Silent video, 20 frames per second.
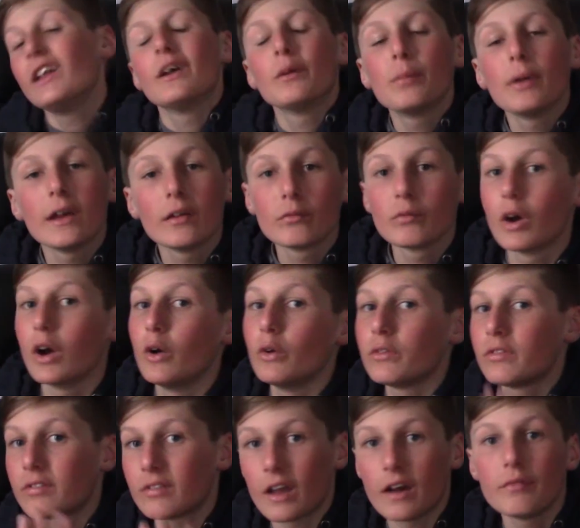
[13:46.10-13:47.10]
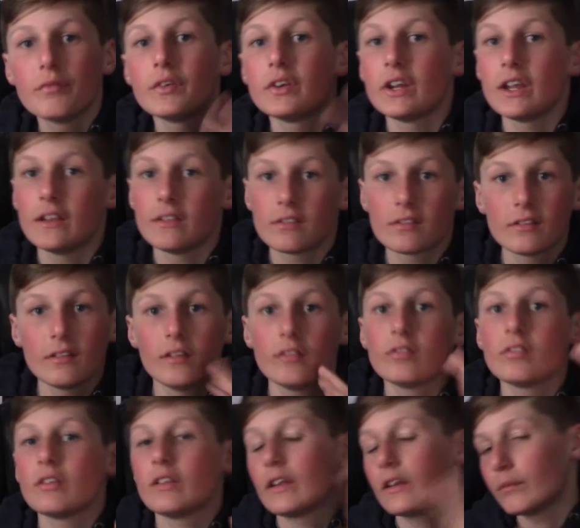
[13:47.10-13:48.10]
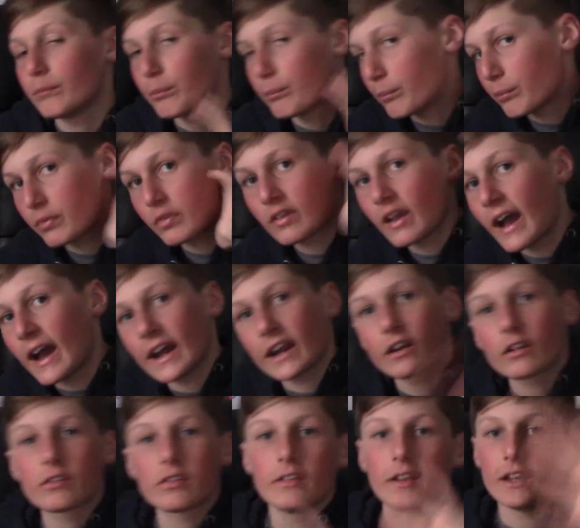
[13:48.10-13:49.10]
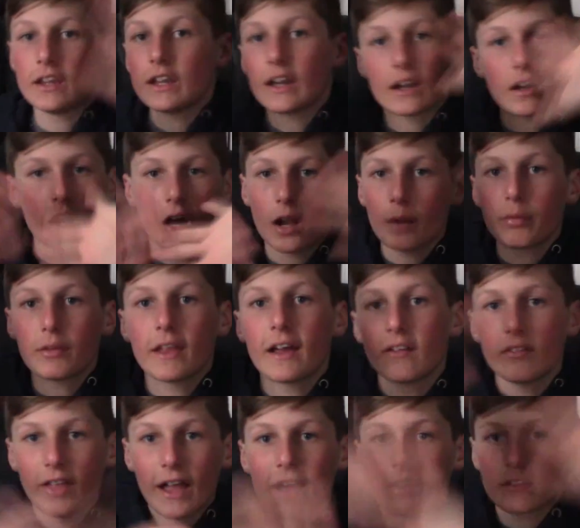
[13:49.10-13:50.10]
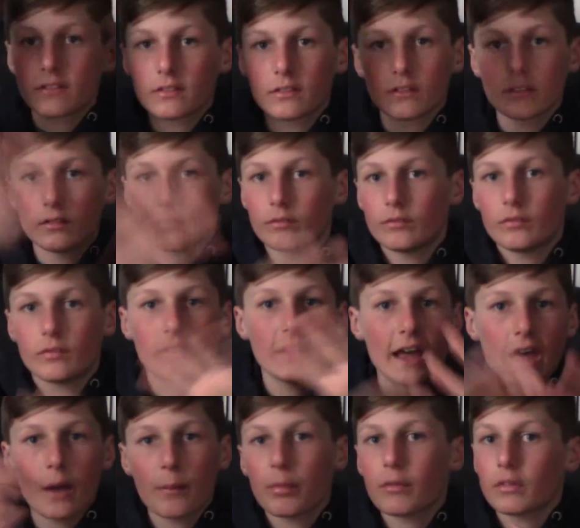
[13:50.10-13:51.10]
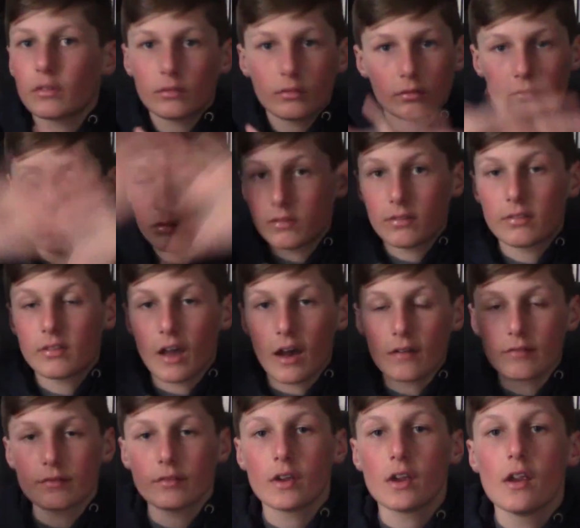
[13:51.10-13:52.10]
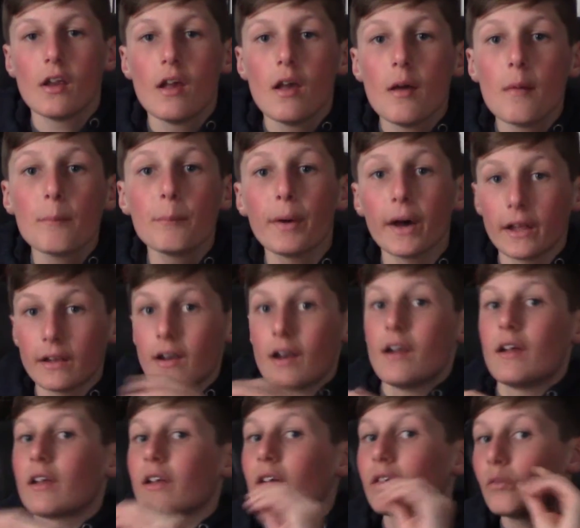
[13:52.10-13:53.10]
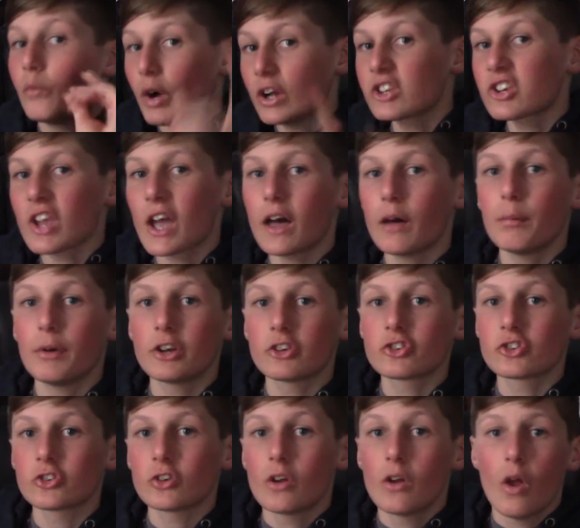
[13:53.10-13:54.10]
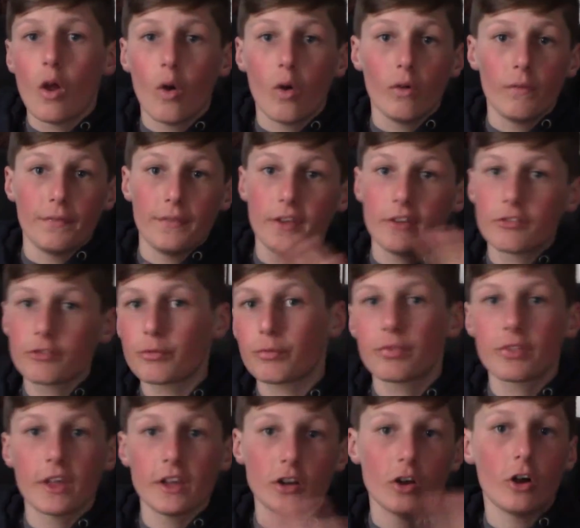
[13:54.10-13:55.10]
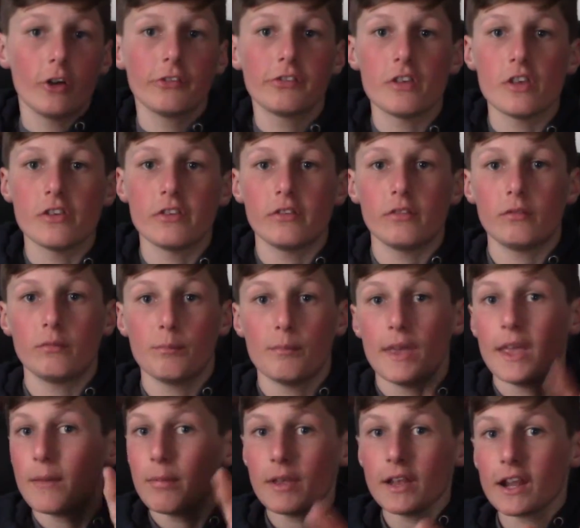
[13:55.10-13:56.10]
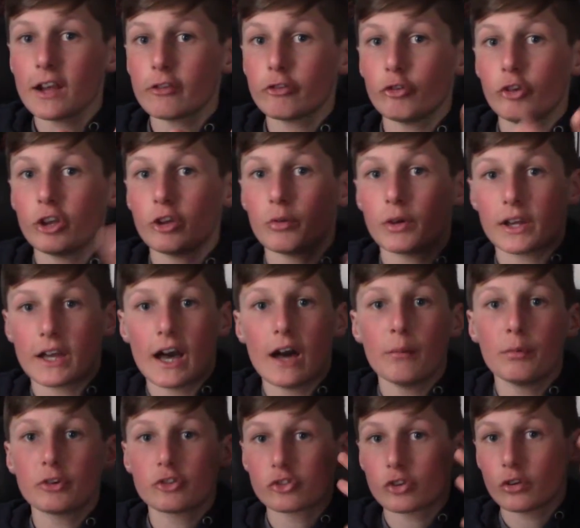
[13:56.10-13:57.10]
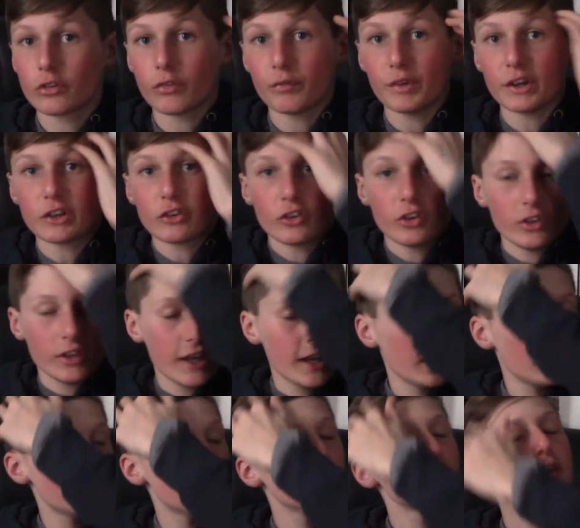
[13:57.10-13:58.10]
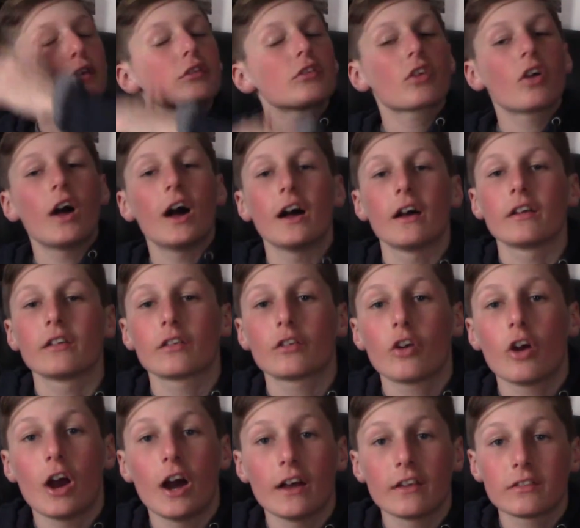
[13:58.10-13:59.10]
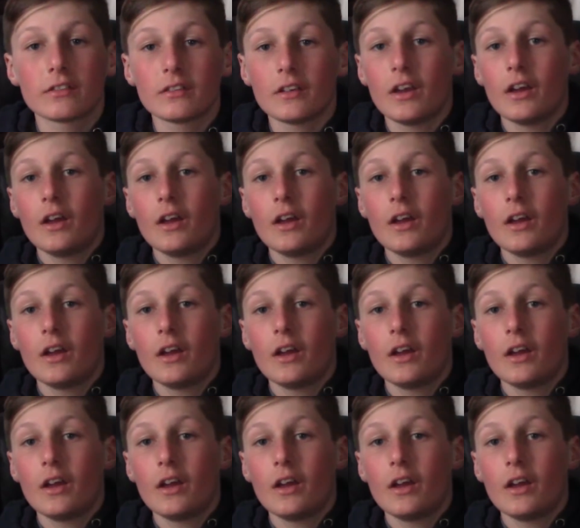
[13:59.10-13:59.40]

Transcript: pit road stuff and incidents and then tires and then he got caught up in that last lap stuff. But watch Kyle Busch this thing all season. Maybe next week when Kyle Busch goes to victory lane, fingers crossed,